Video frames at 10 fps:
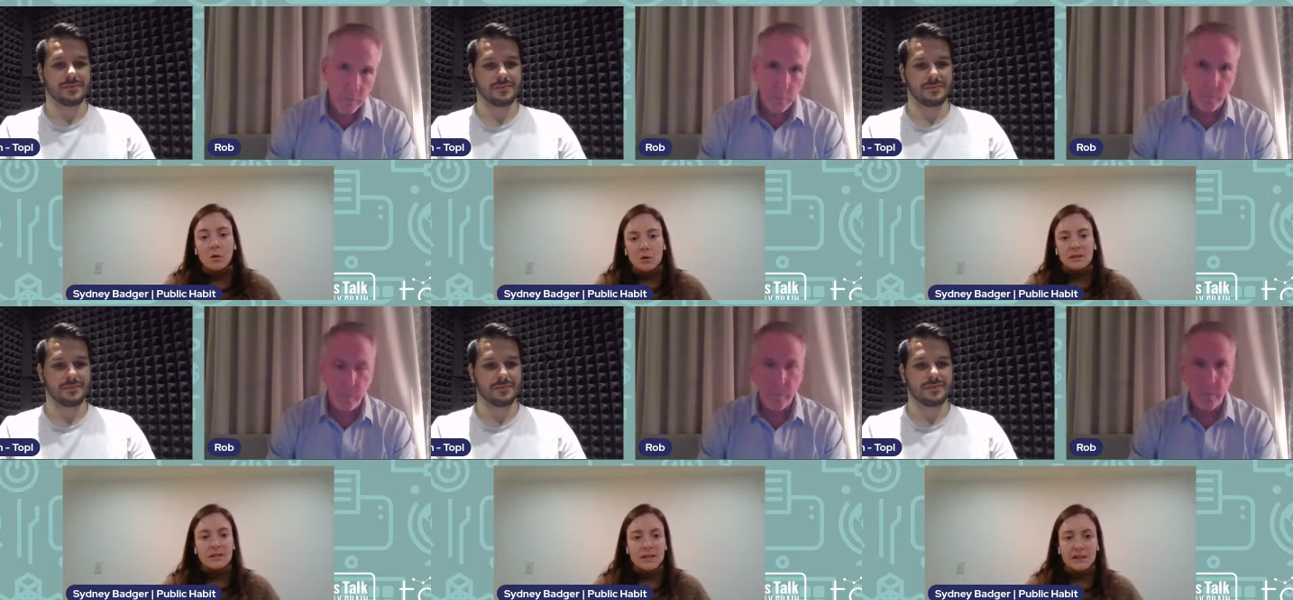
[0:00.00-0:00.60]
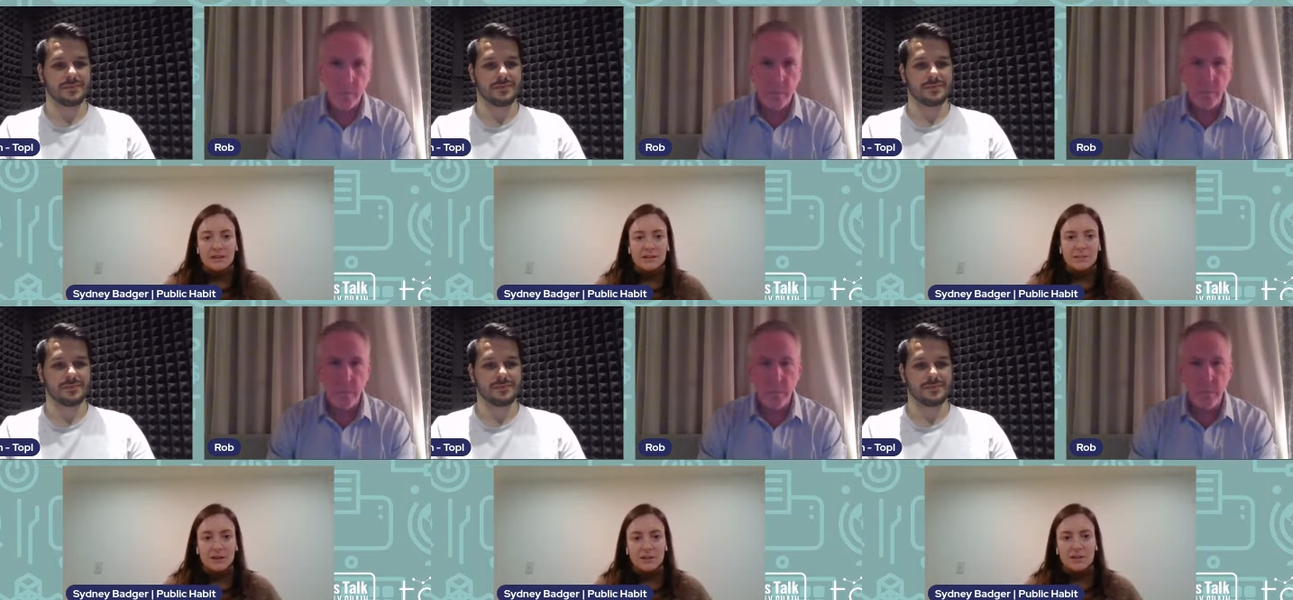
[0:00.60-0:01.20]
Speaker 1: auditing our
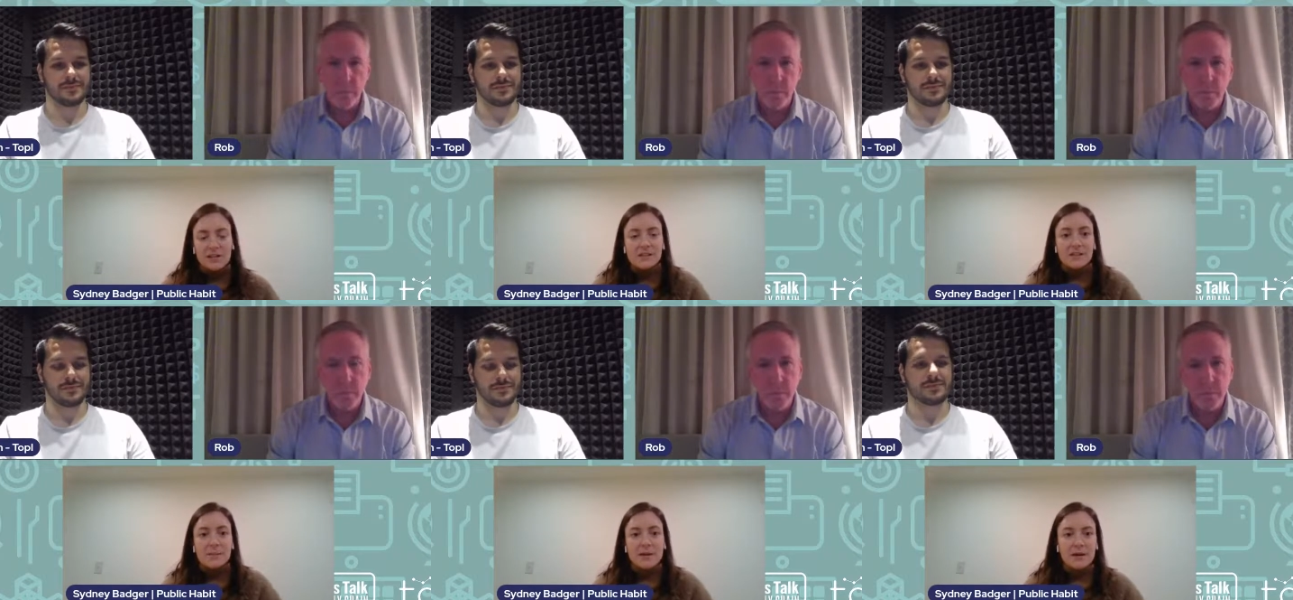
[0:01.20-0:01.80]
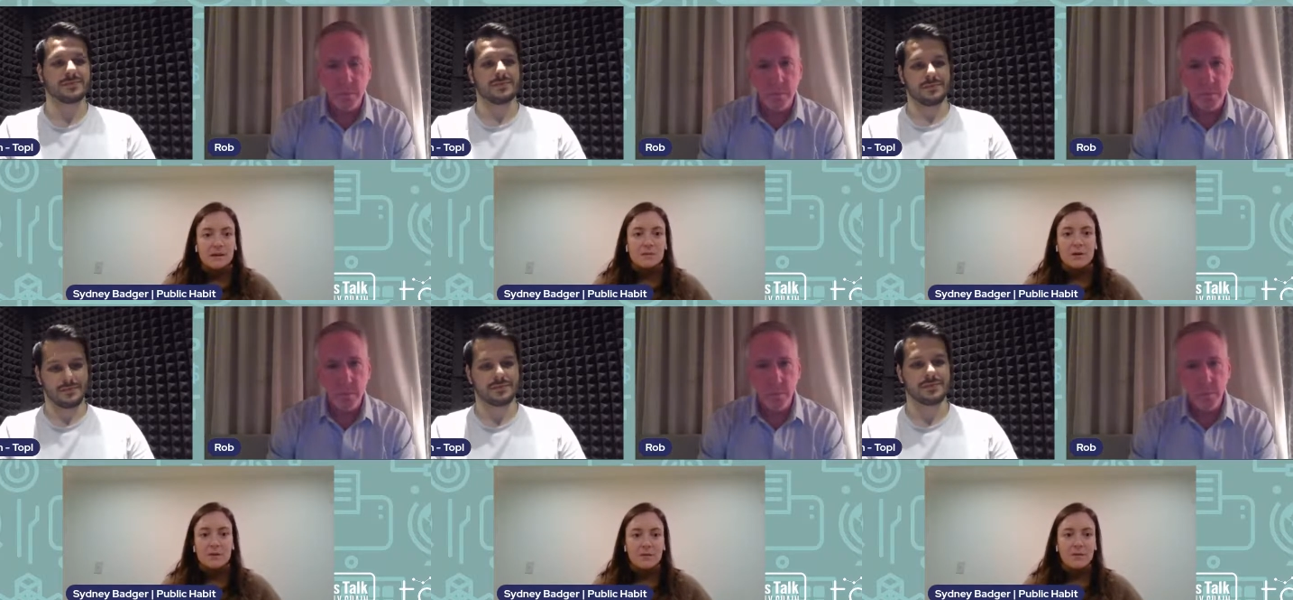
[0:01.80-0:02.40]
supply chains in the past,
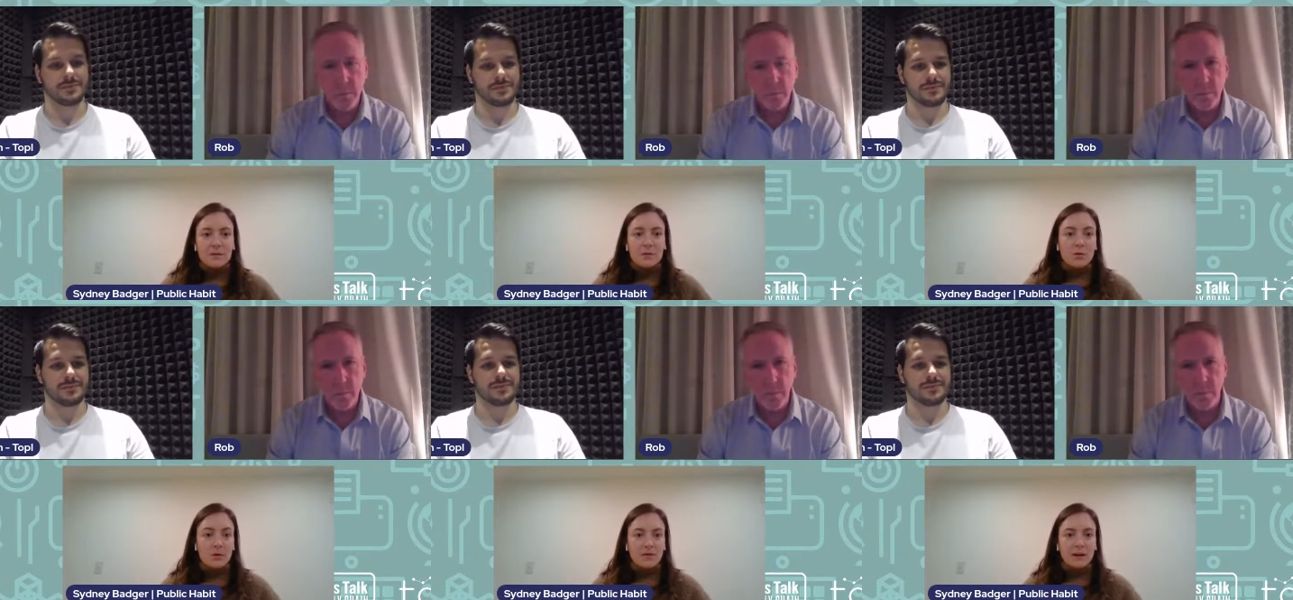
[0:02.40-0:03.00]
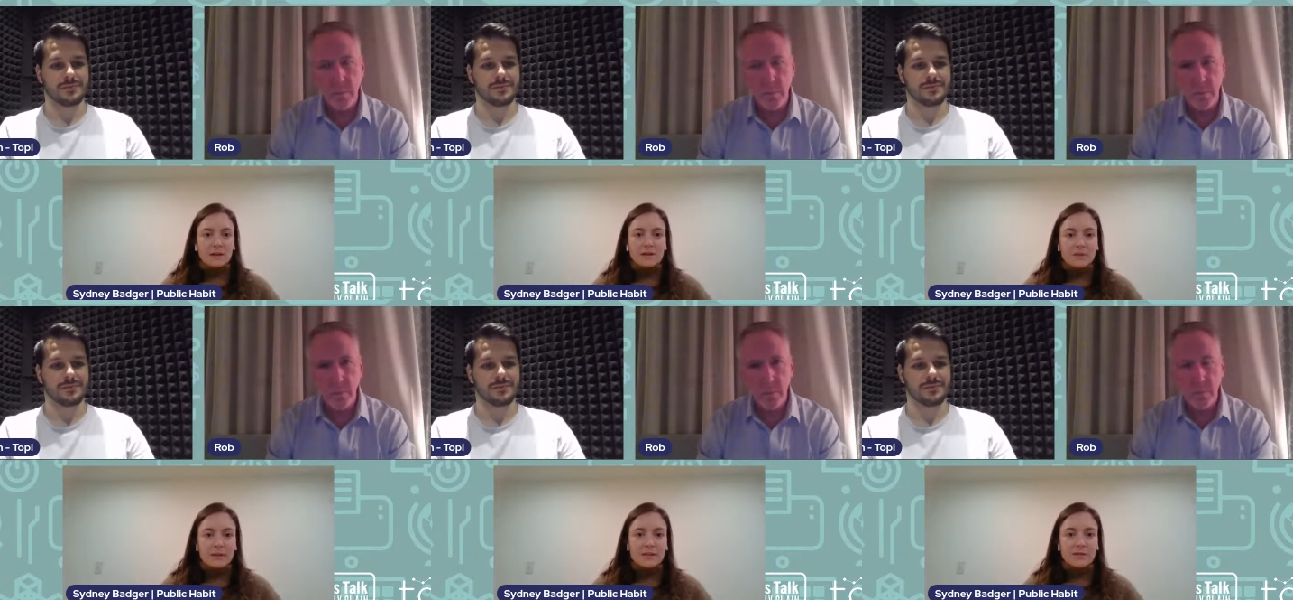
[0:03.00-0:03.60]
one of the more effective
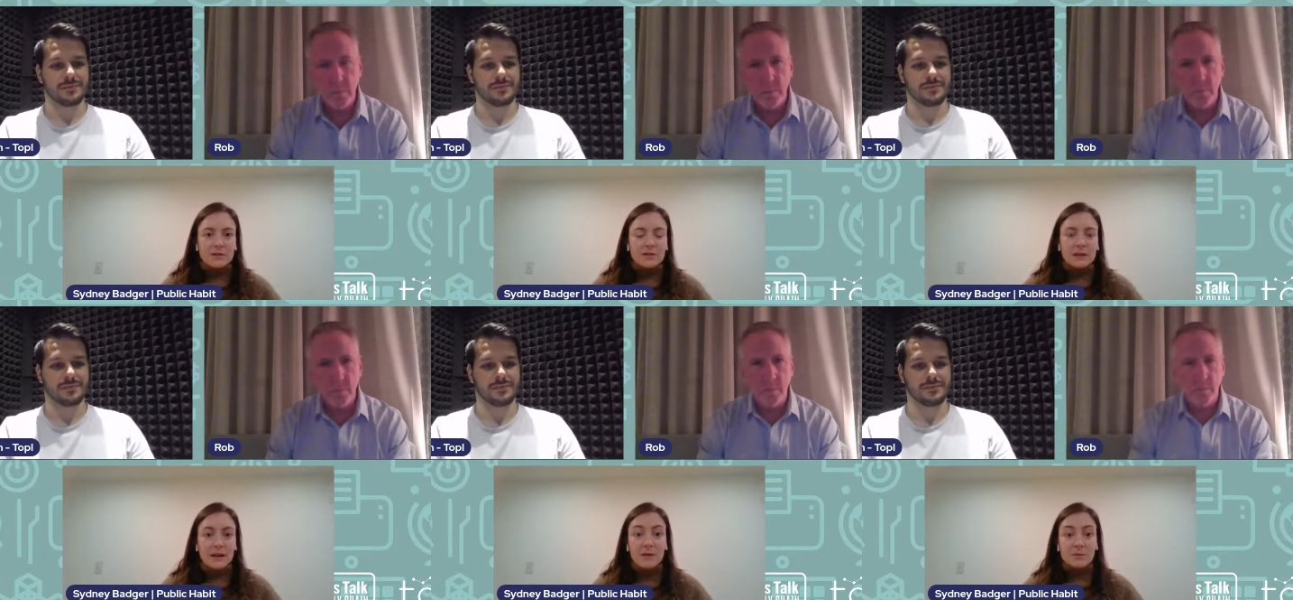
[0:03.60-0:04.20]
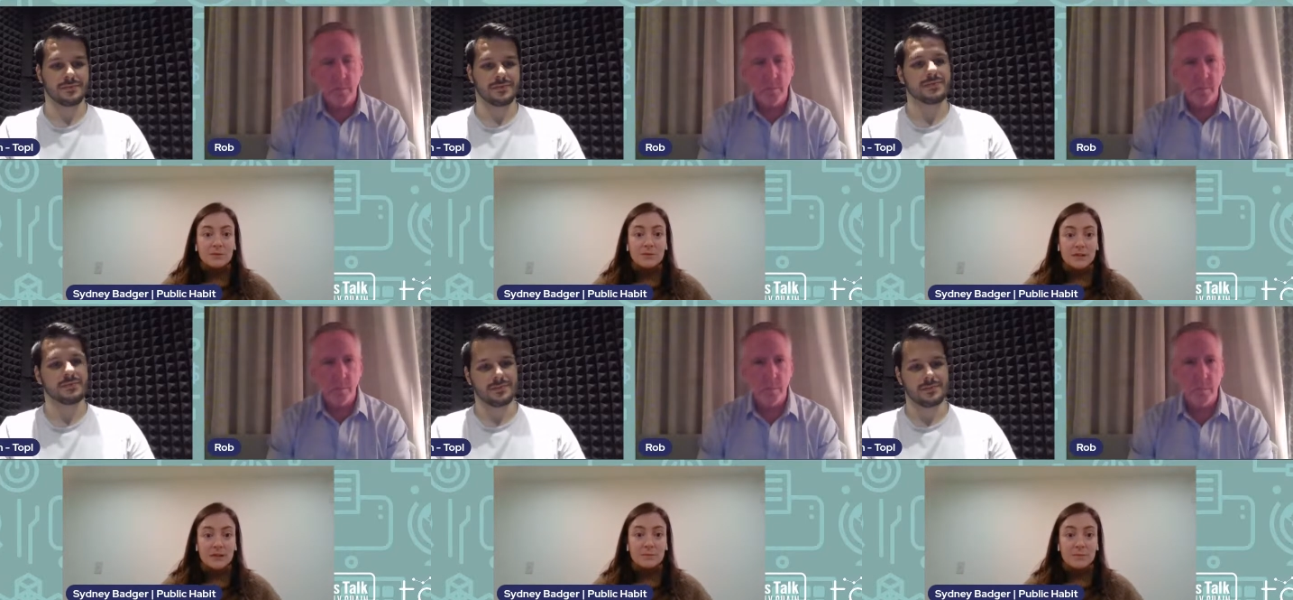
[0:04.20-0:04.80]
ways of doing that was
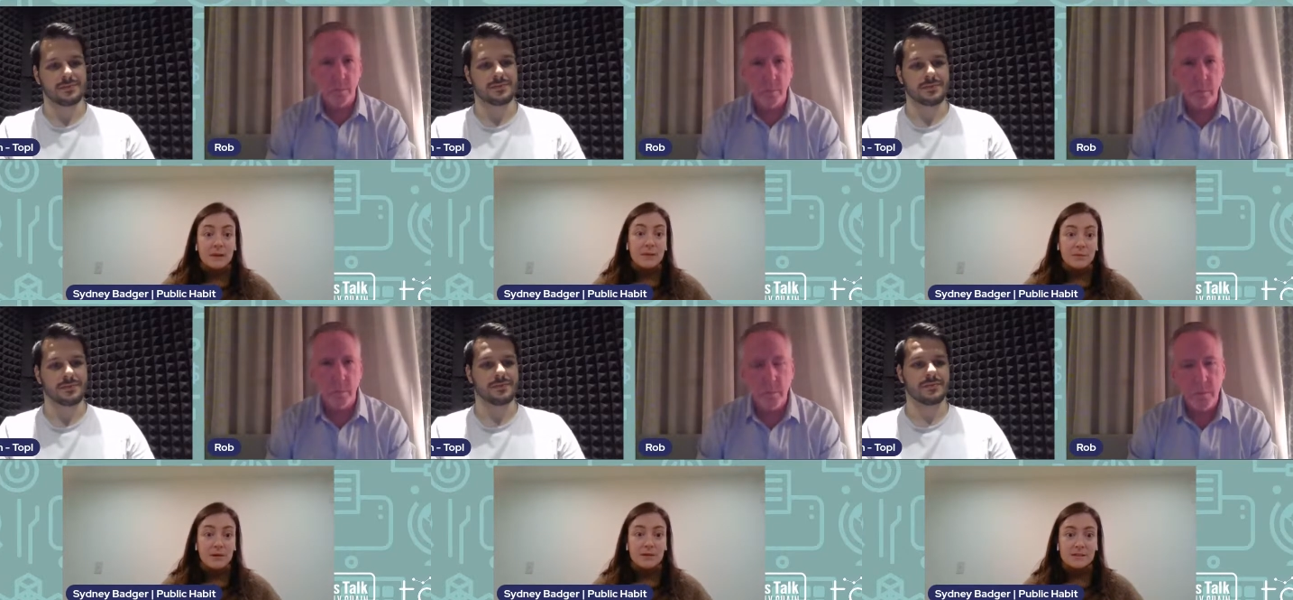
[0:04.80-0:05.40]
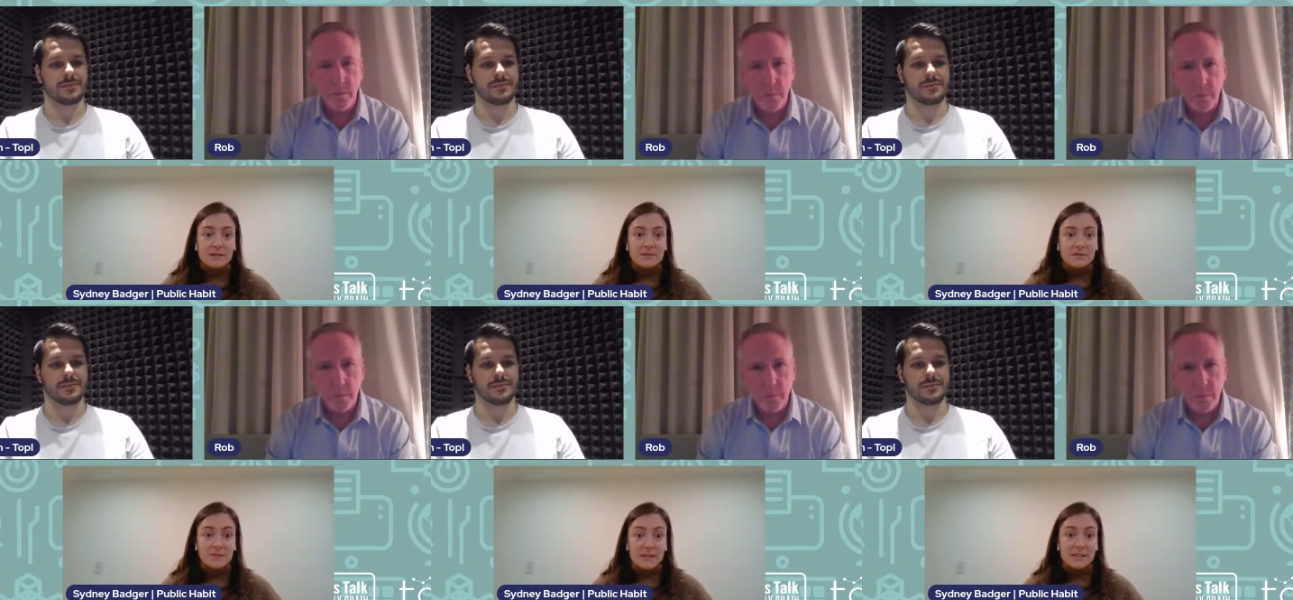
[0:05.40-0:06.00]
really
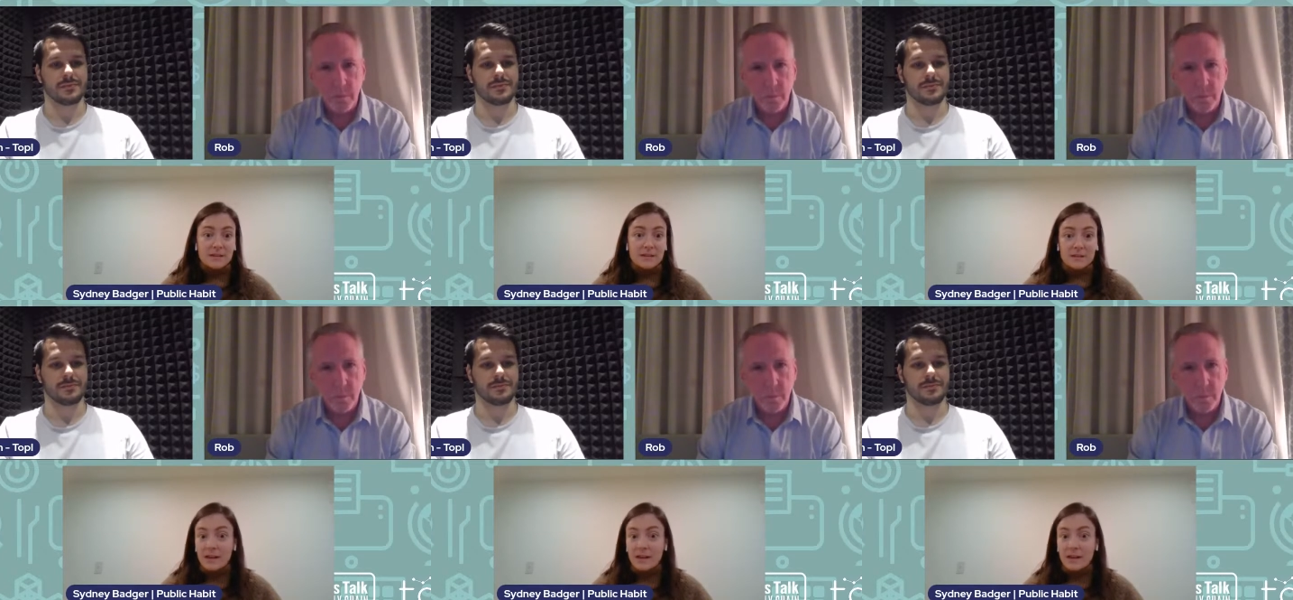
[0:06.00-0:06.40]
in-person visits,